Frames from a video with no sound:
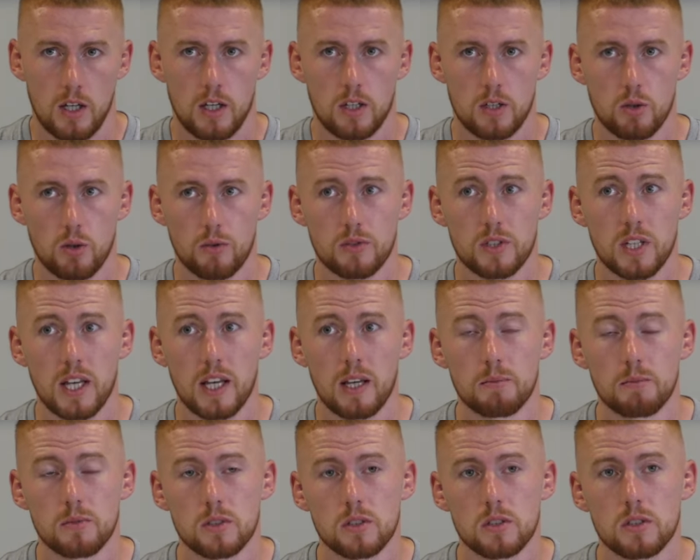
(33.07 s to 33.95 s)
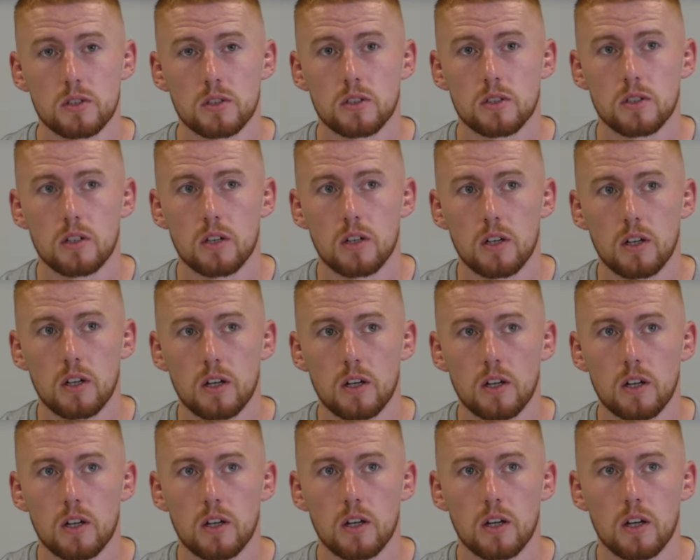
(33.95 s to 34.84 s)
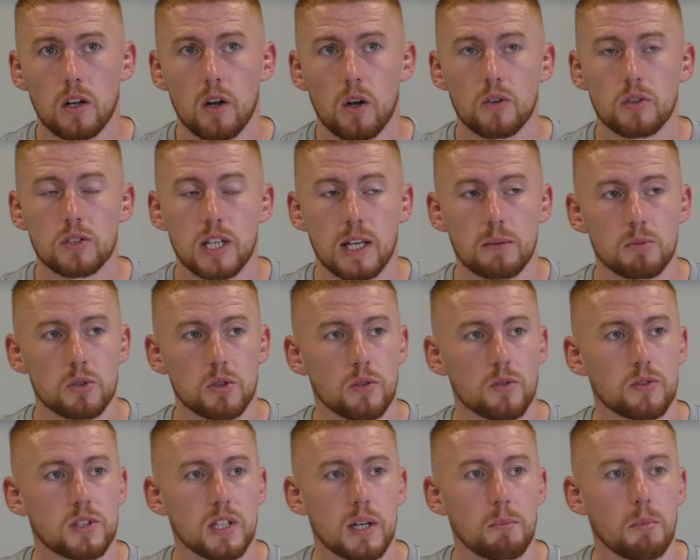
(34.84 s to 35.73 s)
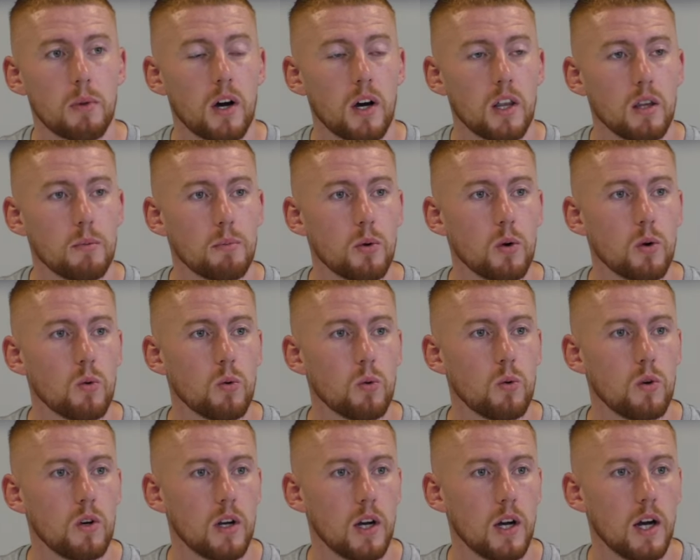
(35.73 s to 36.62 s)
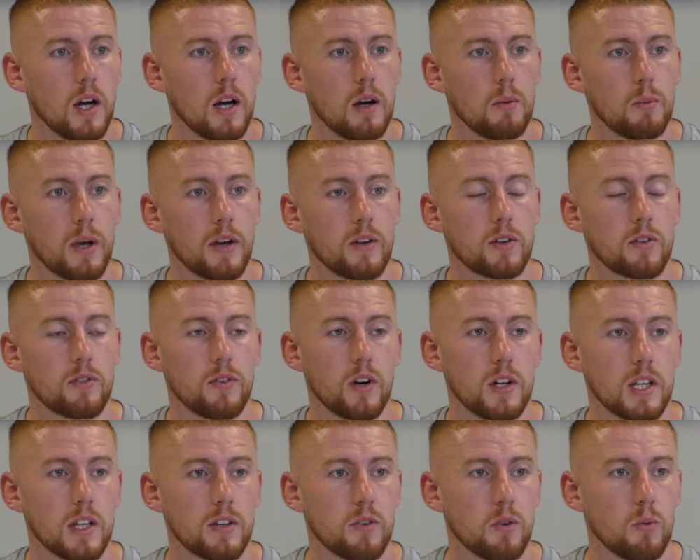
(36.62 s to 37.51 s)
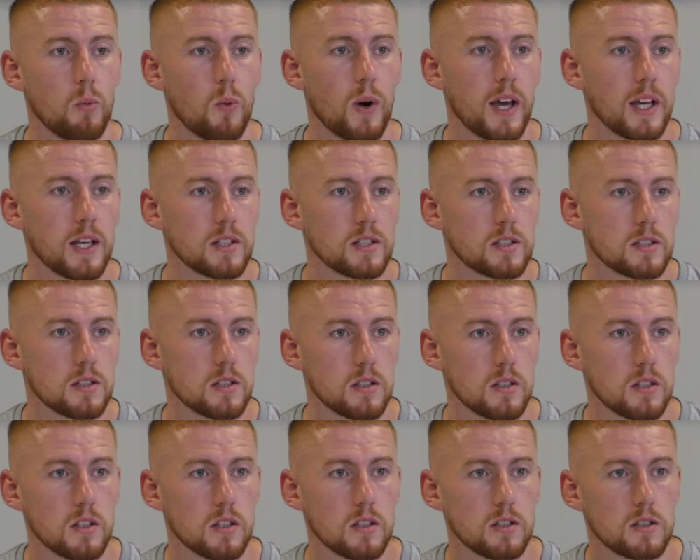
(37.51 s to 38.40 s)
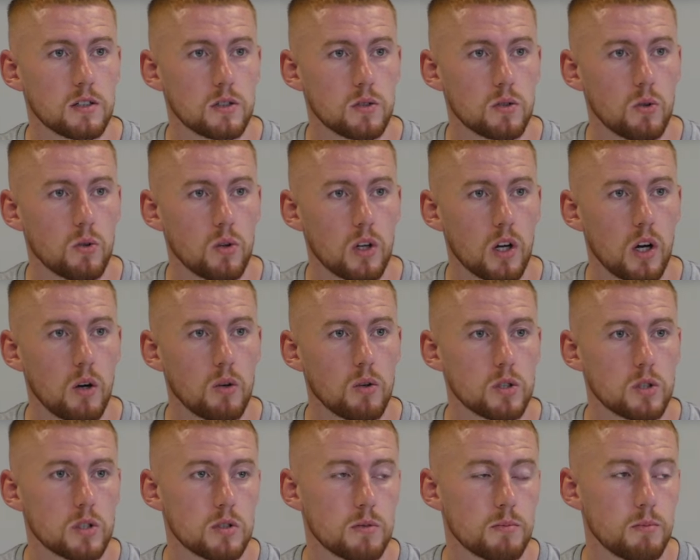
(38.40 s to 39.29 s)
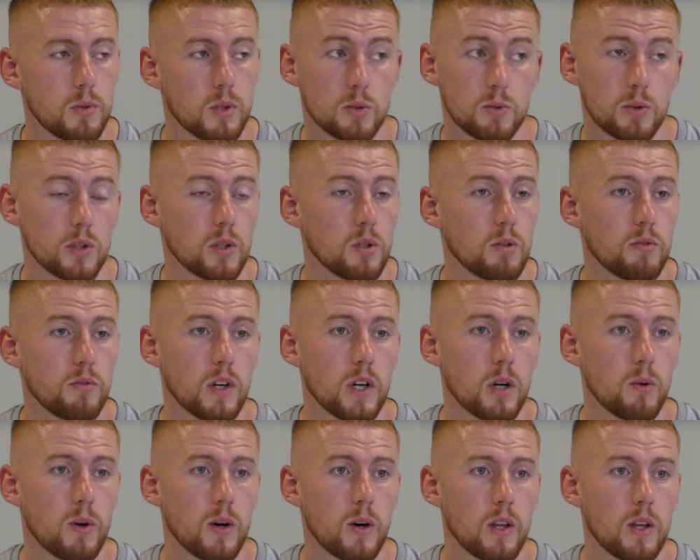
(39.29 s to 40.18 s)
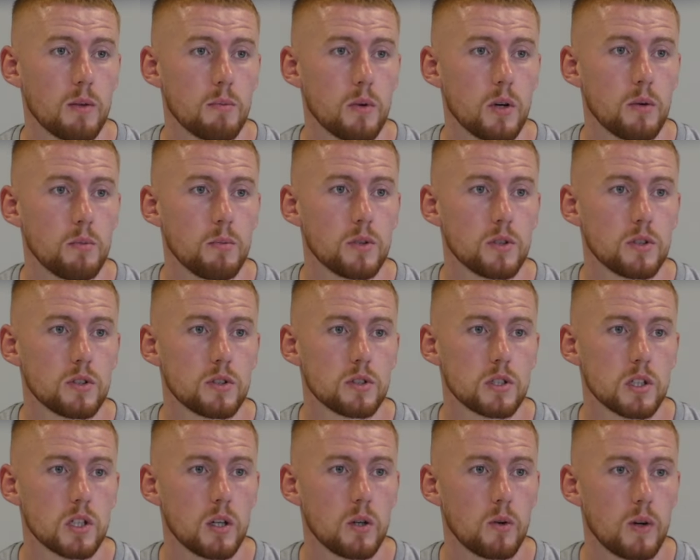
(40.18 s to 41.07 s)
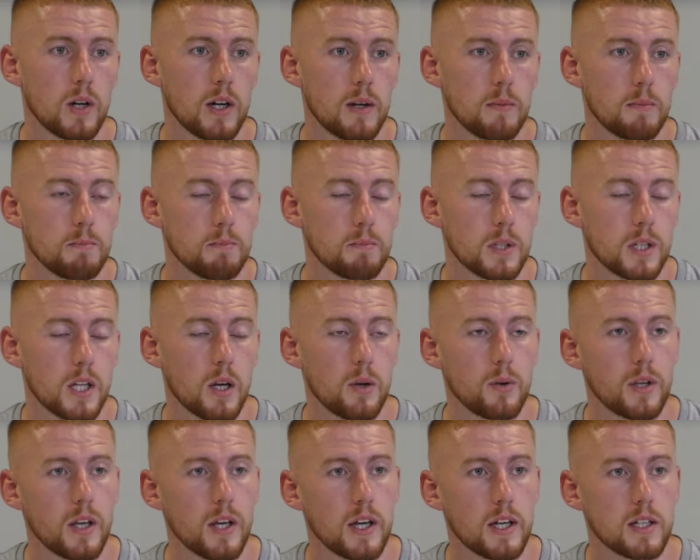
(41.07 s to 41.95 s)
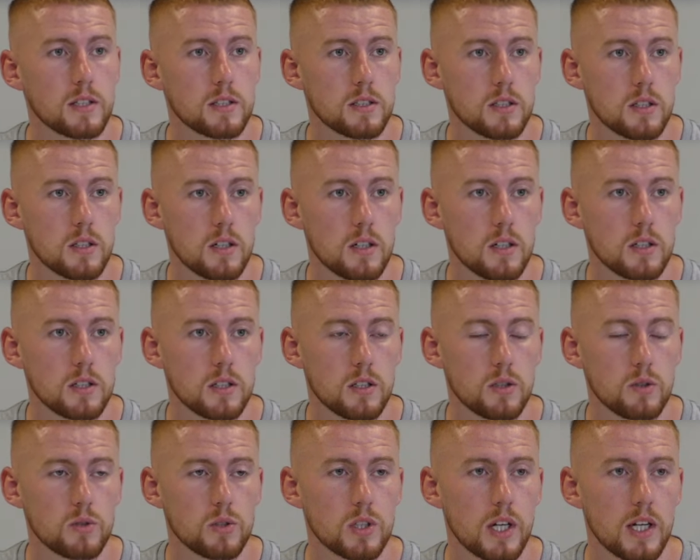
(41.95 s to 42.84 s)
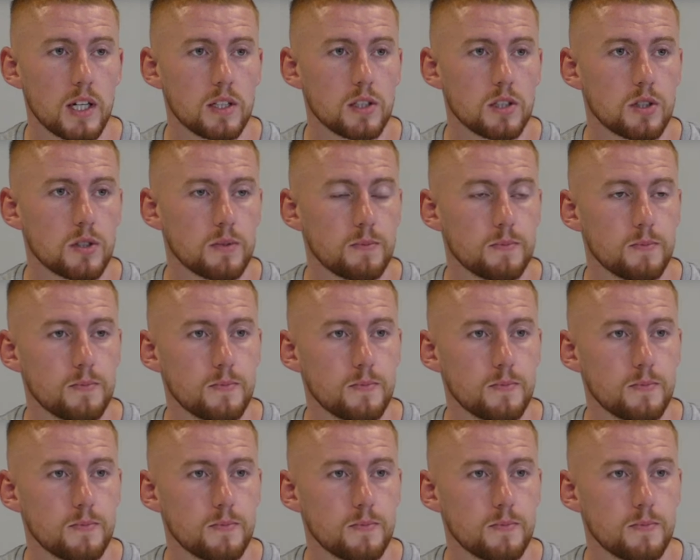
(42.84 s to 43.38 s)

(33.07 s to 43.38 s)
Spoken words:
Sort of teams, a lot of teams sort of sitting behind the ball. We have to find different ways to score goals, which we're doing very well at the moment. So, but no, yeah, it's a new challenge.